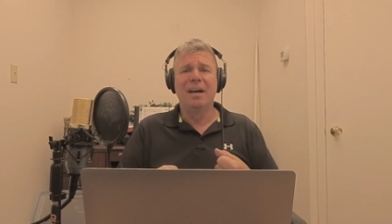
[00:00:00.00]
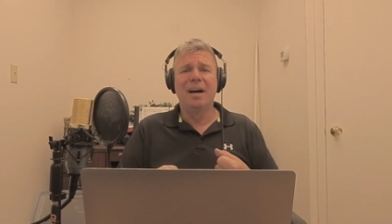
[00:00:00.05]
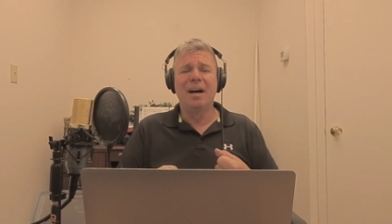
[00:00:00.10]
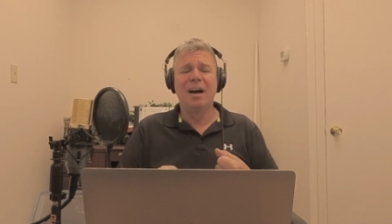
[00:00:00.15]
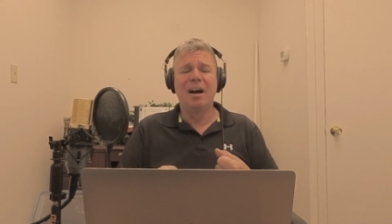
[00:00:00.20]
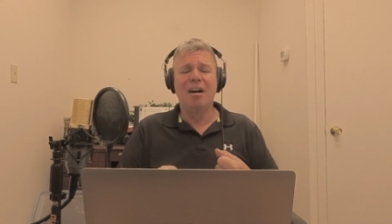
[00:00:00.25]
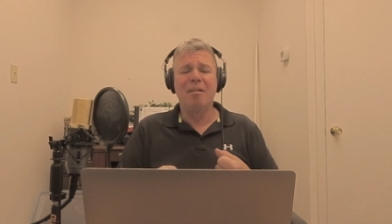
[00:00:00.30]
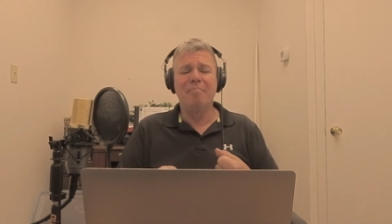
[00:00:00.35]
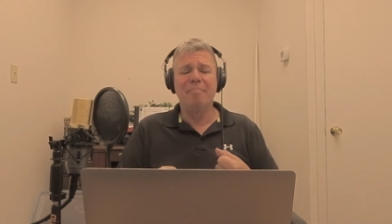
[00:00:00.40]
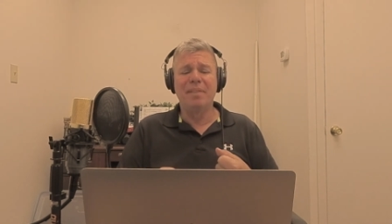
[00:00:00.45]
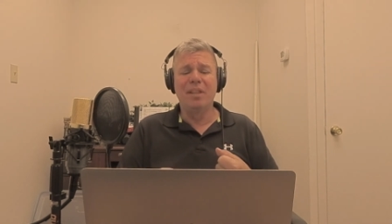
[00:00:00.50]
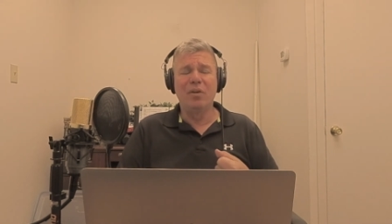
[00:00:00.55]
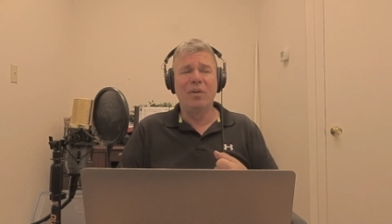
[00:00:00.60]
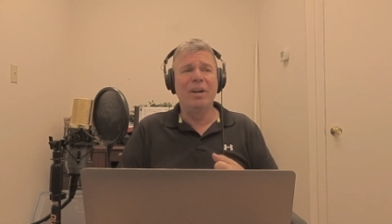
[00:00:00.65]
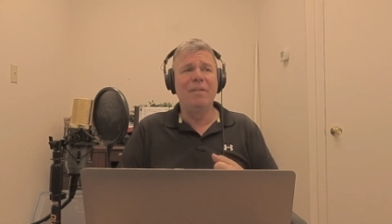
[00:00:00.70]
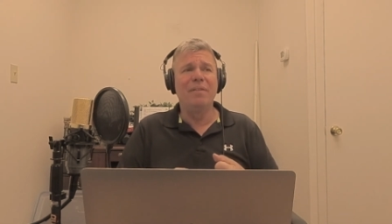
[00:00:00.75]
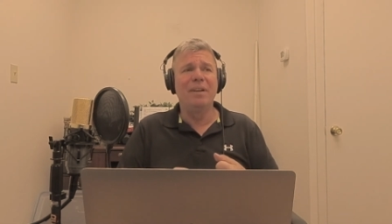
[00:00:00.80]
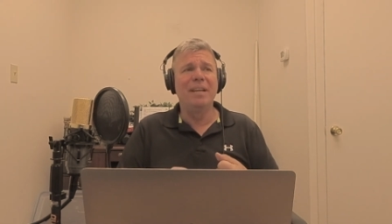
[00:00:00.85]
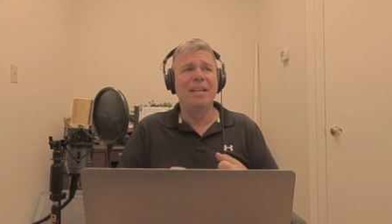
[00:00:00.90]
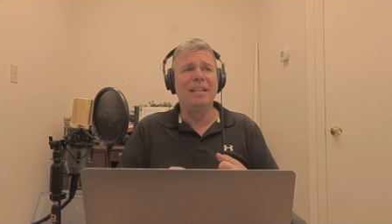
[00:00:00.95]
they're
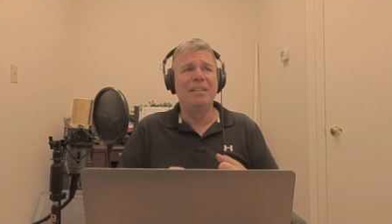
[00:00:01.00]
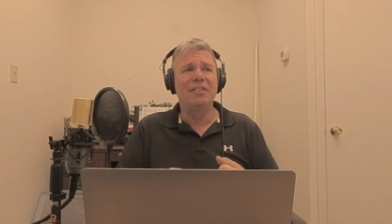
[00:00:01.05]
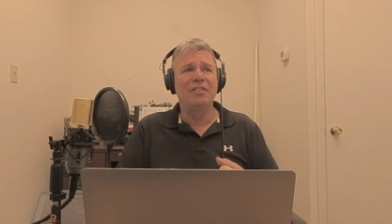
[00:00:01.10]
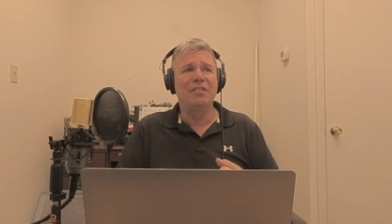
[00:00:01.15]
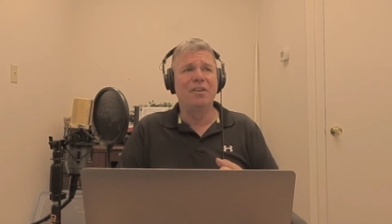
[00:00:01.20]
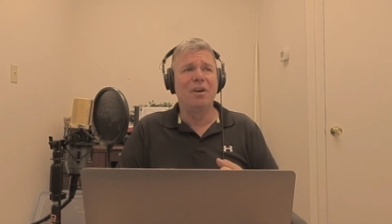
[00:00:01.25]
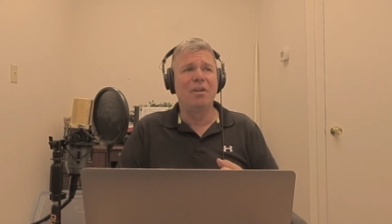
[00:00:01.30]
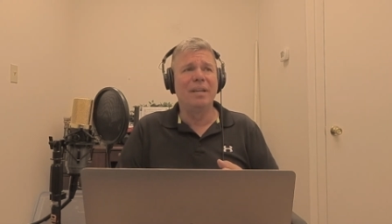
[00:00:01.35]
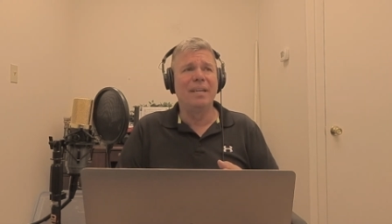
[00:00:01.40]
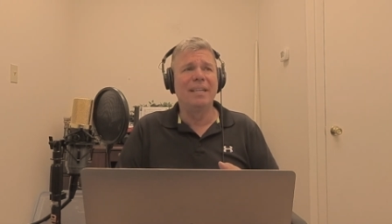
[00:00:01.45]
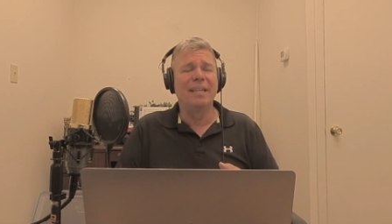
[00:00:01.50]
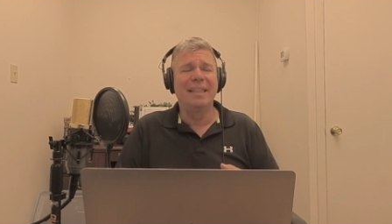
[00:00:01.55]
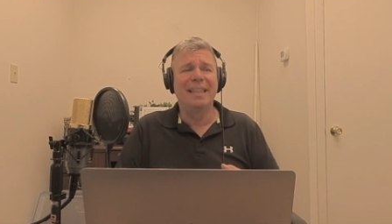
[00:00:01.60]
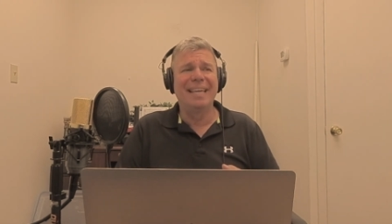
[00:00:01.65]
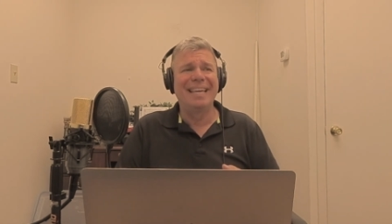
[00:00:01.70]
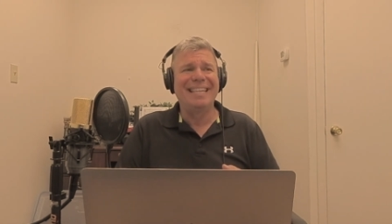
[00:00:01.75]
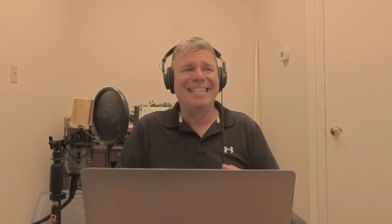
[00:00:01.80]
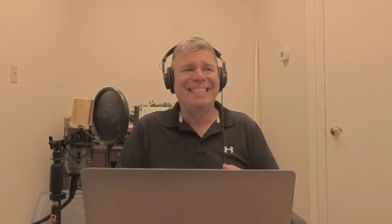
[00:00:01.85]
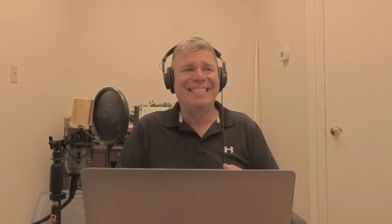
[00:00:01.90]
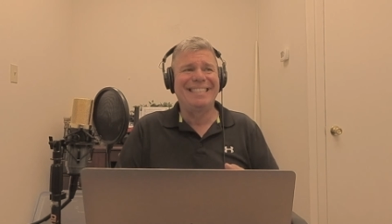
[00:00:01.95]
even installing
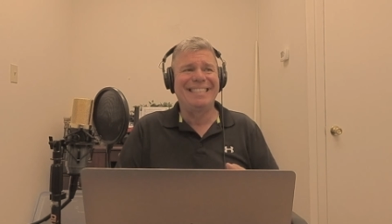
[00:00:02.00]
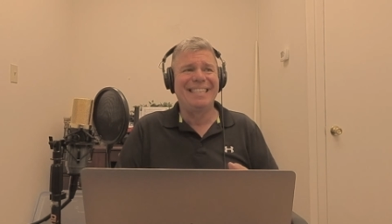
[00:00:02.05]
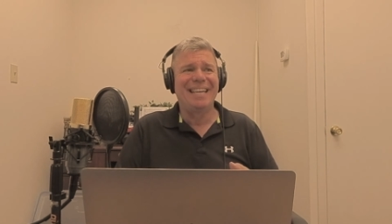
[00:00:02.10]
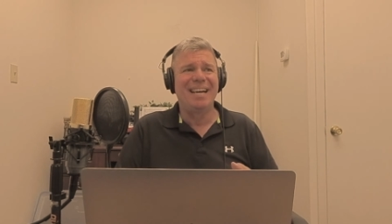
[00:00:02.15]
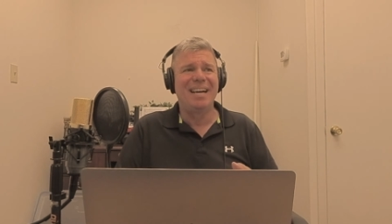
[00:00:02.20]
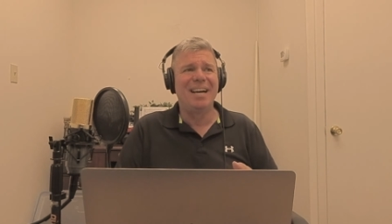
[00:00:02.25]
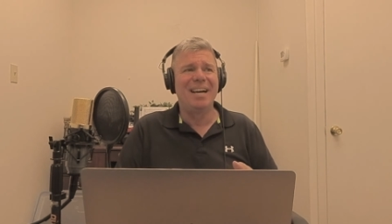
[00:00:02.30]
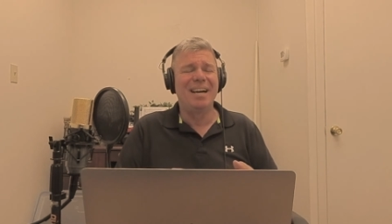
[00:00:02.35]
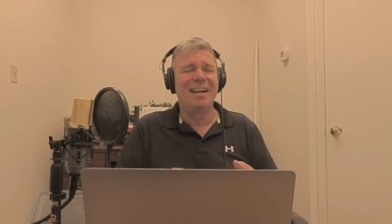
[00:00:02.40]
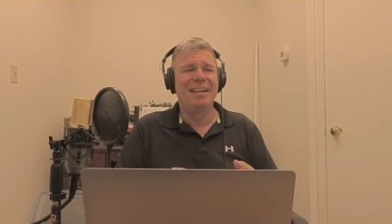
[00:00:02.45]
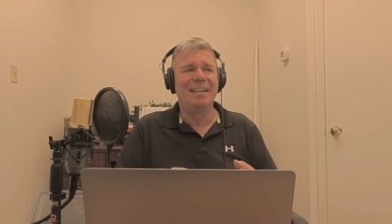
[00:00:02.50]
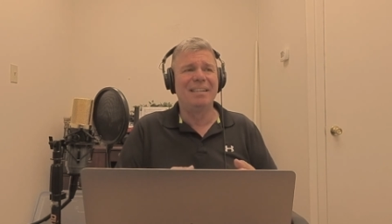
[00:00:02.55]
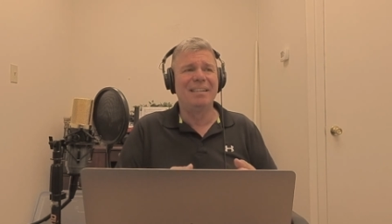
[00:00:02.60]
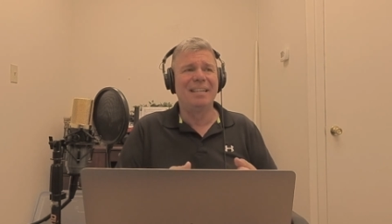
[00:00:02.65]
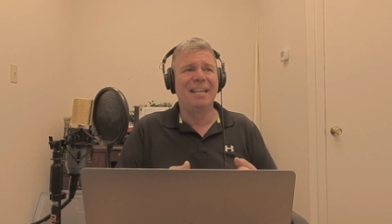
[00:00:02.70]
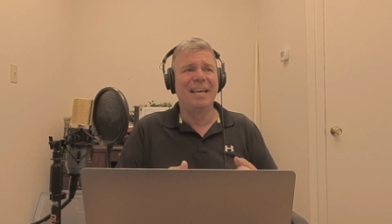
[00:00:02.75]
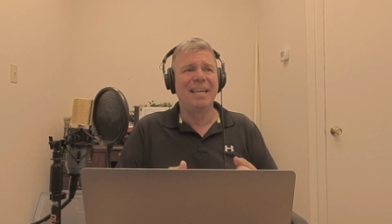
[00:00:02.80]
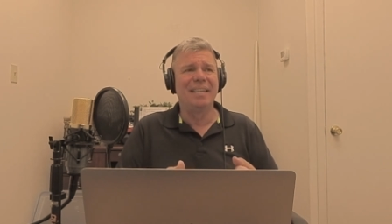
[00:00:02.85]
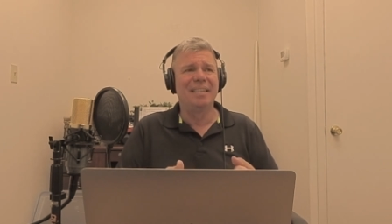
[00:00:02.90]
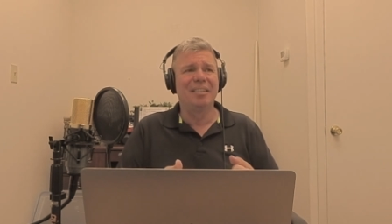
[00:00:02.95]
things
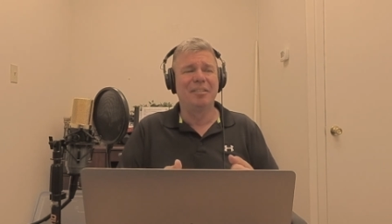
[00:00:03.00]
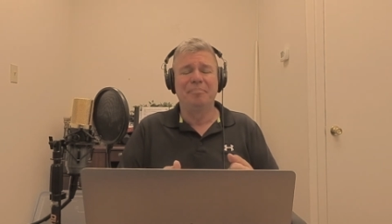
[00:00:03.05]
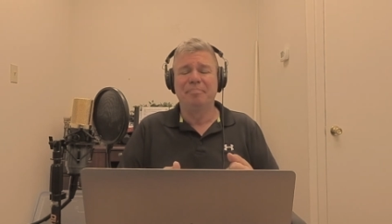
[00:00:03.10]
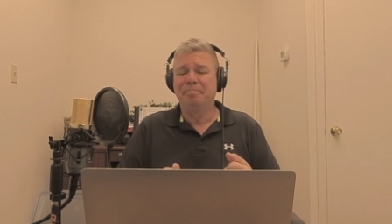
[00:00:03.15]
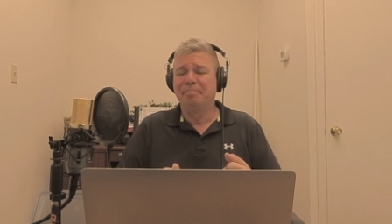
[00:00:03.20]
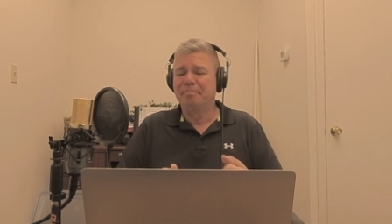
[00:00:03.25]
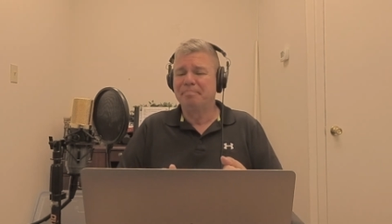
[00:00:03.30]
like